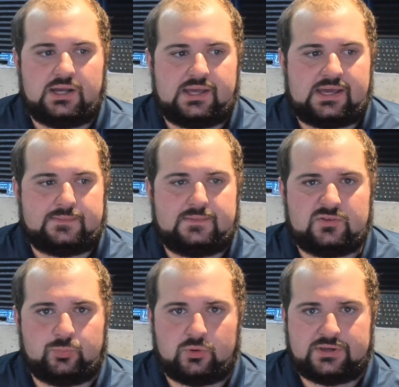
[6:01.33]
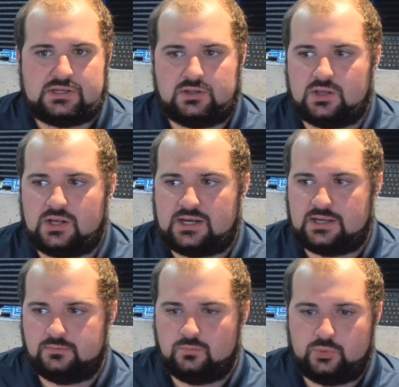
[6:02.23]
At this point,
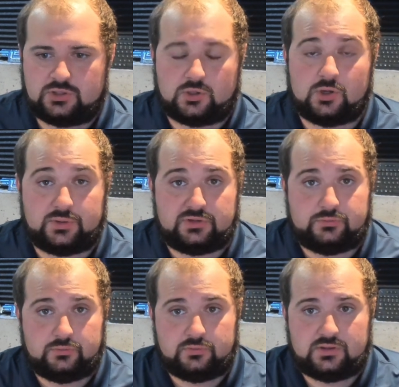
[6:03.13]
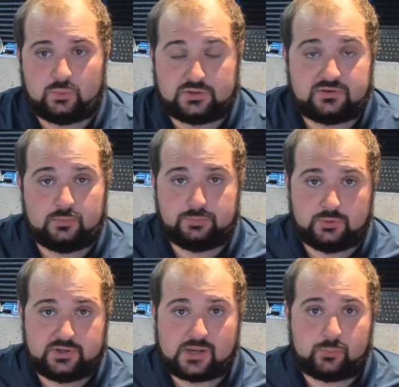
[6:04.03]
uh, we could go into the, once it
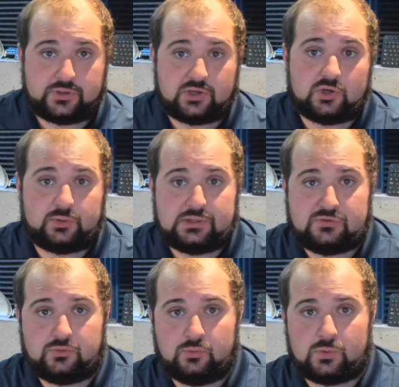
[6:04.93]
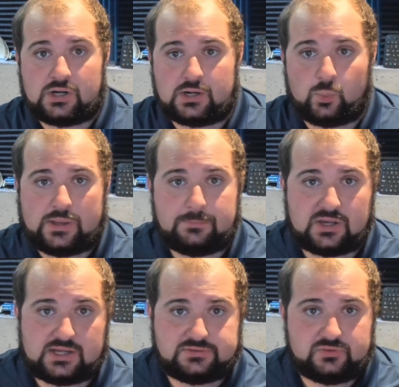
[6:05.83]
booted up, we could go into our web
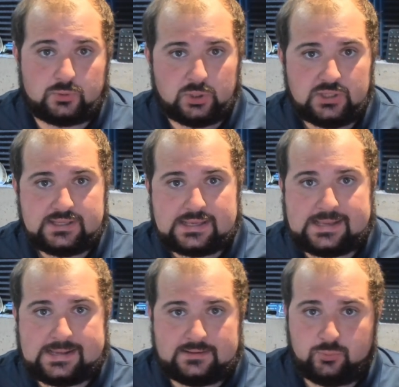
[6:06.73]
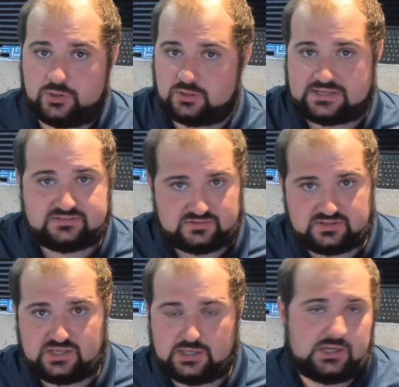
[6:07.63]
console and put our license
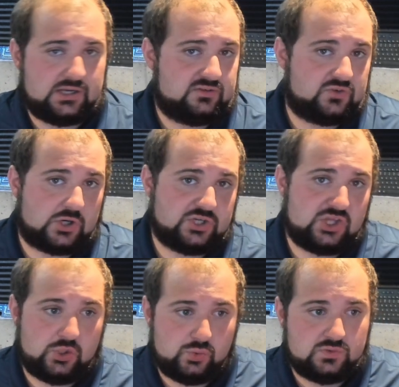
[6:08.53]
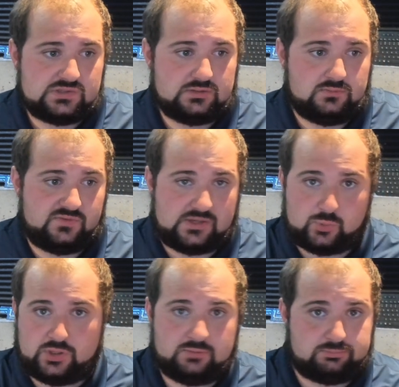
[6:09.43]
key in and start to use
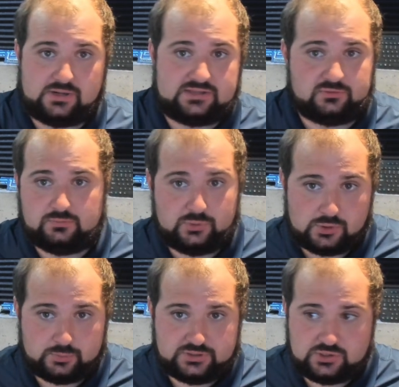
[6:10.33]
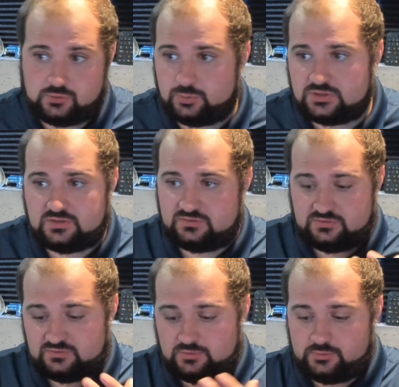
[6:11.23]
VMware as we normally do. But this
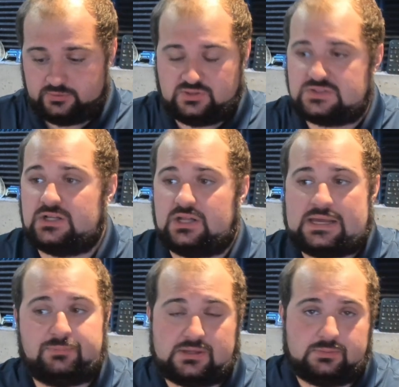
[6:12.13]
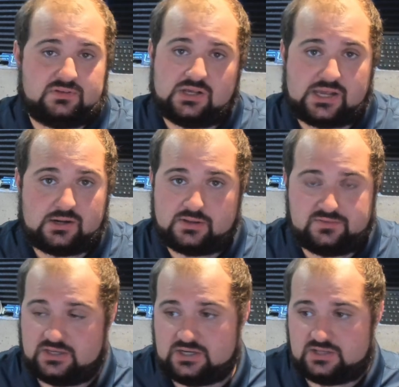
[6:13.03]
is literally just a laptop. It's not, I don't have
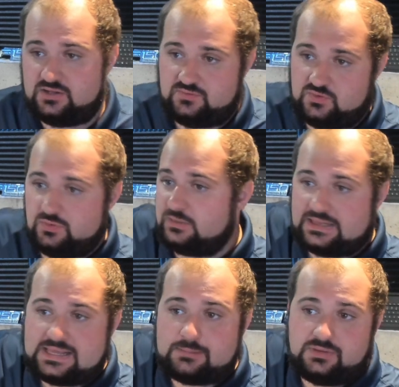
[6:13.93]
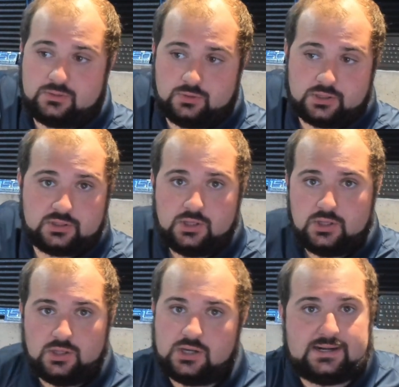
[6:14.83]
it connected even to my lab network.
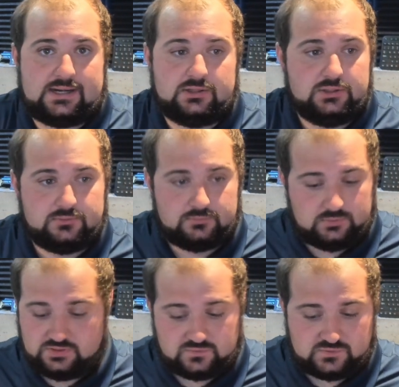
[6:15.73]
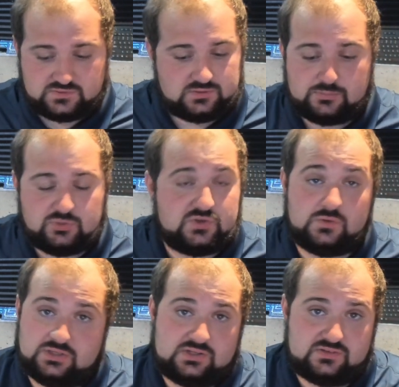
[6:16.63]
Uh, it's just, I'm just
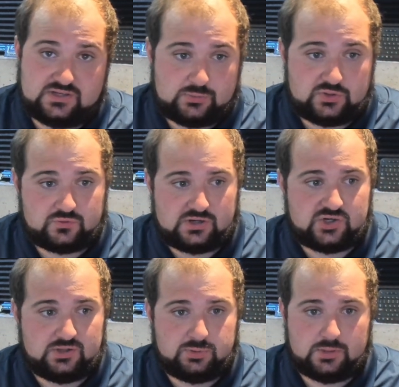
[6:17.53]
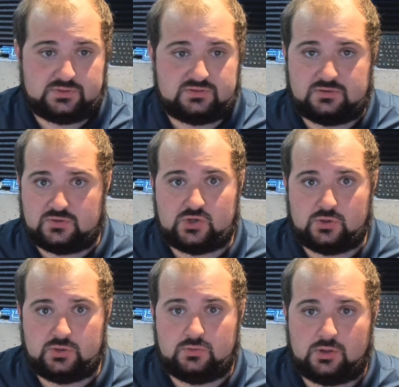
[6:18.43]
using it as a demonstration purpose to
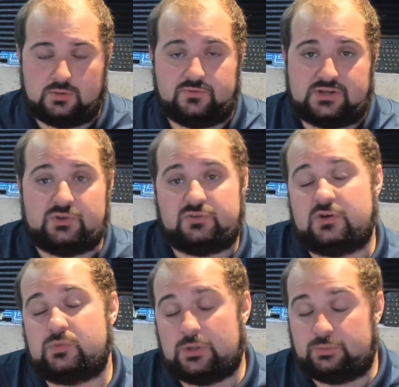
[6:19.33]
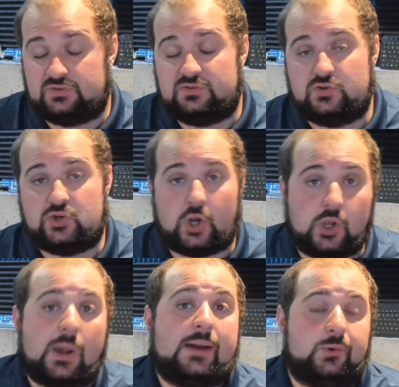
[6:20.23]
show you, or for demonstration purposes, to show
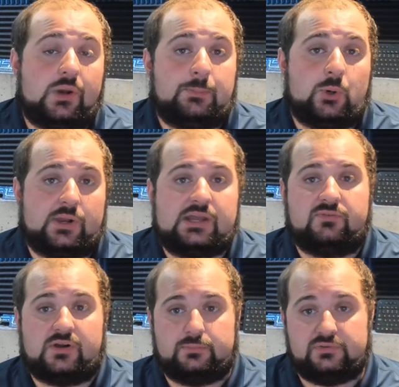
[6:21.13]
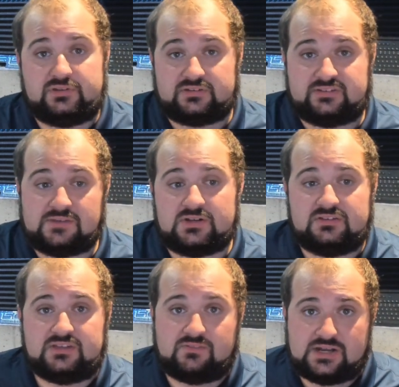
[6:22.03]
you how to upgrade from six point seven to
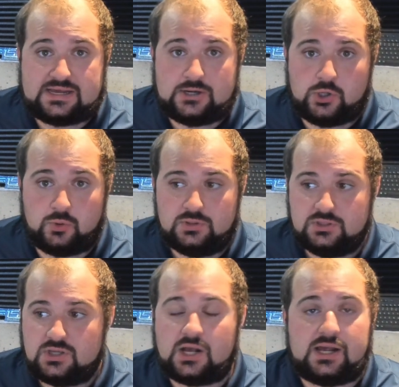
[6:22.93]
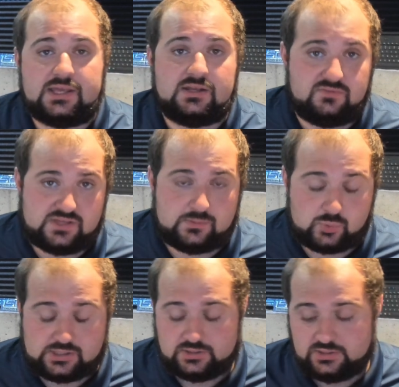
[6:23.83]
seven point oh uh, in
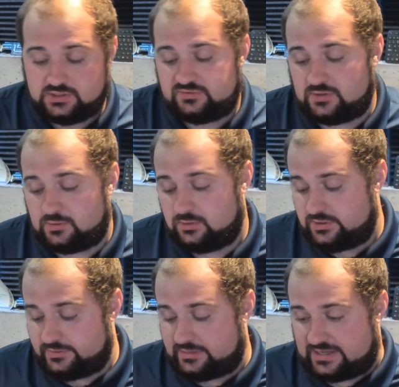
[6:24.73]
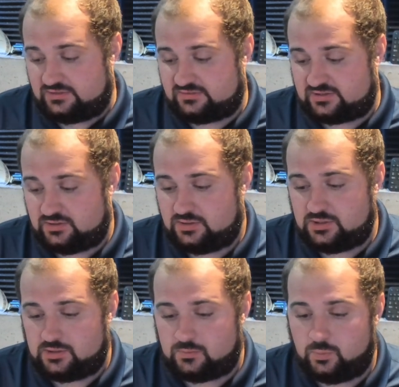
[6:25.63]
VMware. So that is,
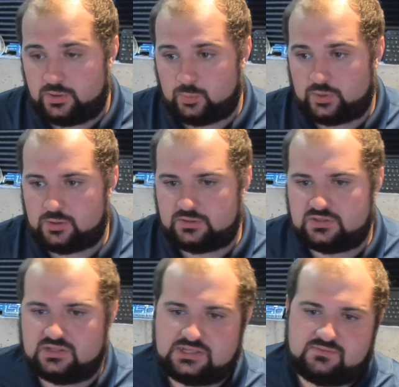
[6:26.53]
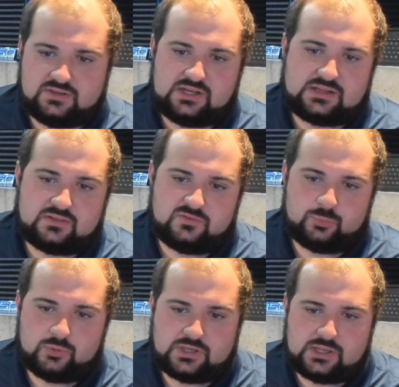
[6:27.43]
you know, where we're going to leave it at this
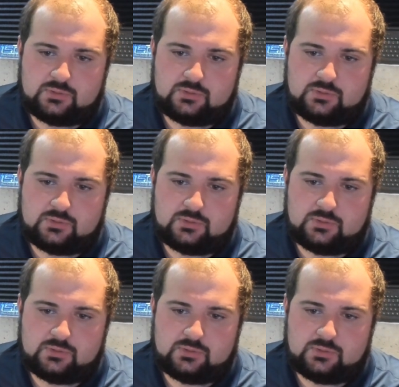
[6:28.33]
point.